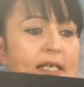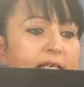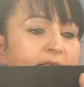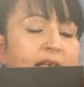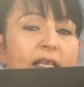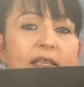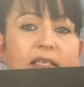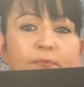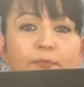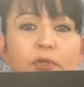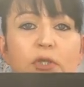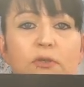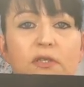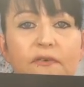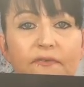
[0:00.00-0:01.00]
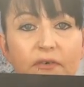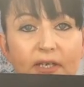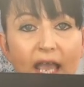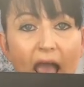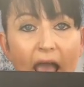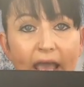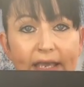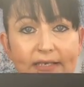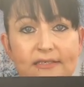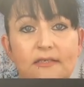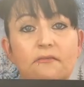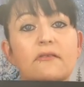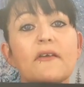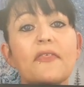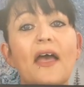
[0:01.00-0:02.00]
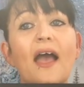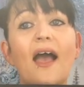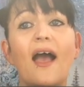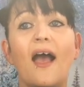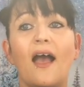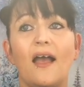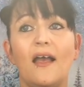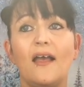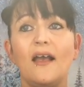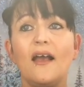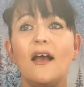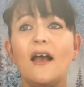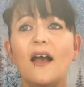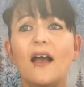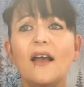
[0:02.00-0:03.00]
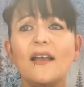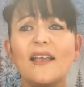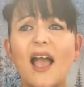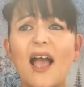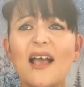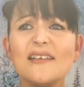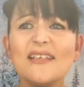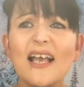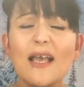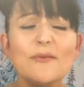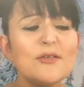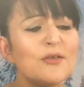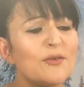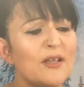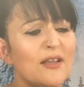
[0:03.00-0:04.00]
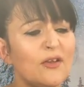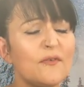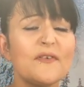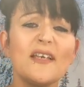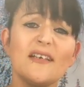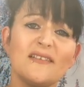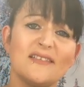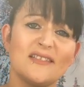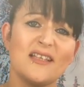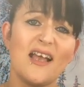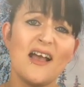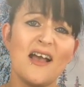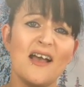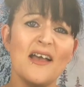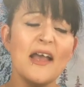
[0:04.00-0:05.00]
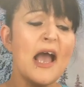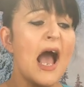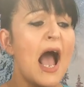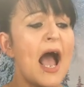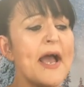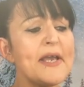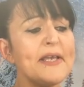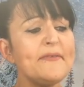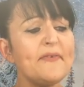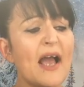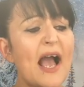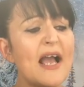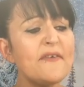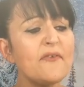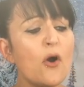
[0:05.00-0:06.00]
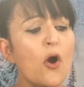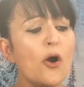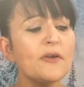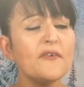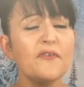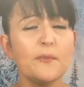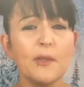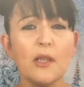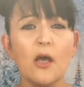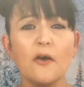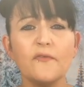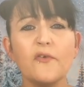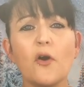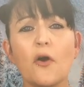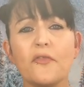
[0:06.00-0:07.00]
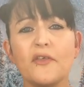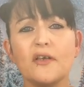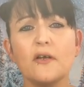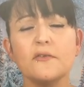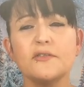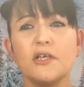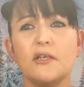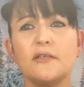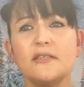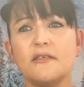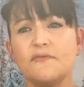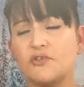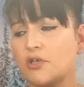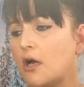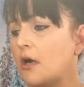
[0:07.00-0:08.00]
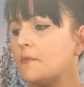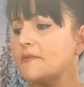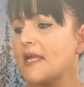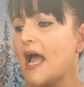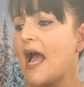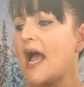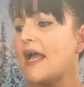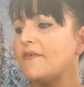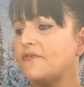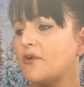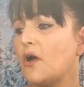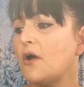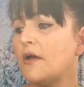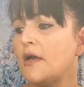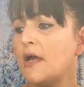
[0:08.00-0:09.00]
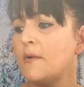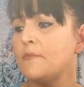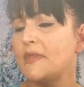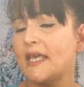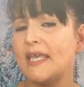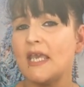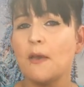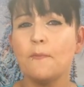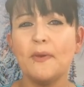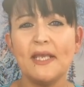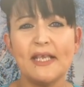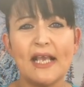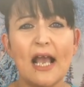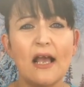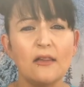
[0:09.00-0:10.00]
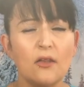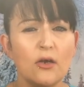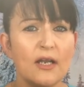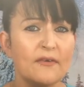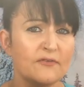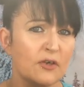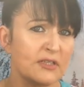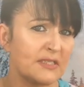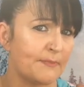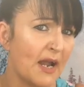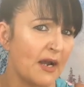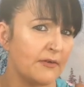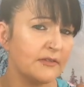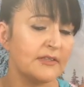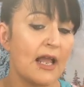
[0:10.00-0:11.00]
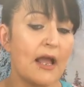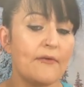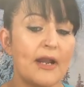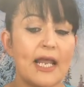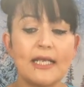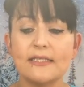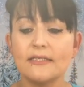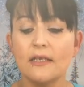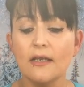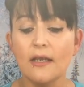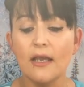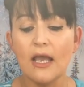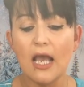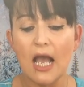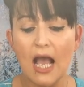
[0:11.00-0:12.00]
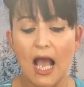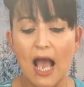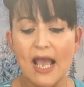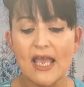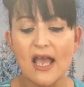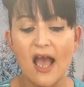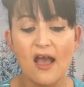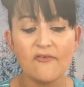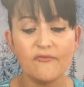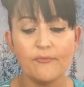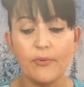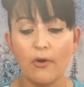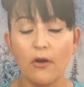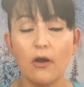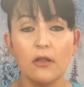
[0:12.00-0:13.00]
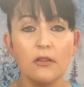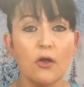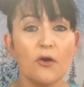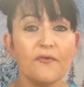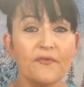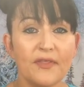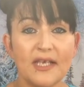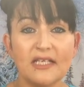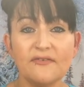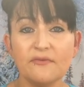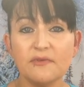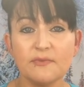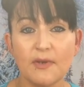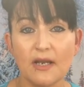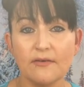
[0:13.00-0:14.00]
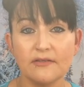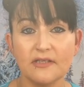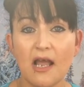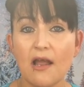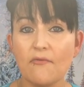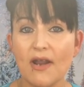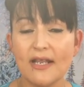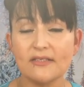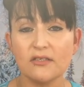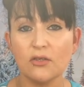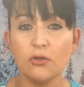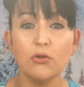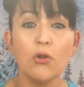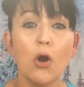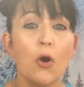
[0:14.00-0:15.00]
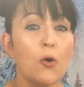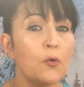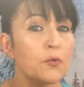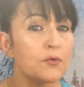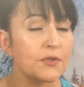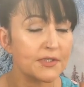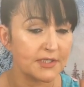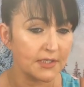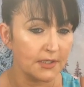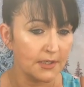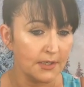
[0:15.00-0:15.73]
is this beautiful case. Look at that. Guys, I absolutely love Killstar. I've I've ordered from a lot of gothic alternative shops. I've got um, the EMP catalogue, I've got Spiral Direct. I have bought a lot of things from Spiral Direct, clothes,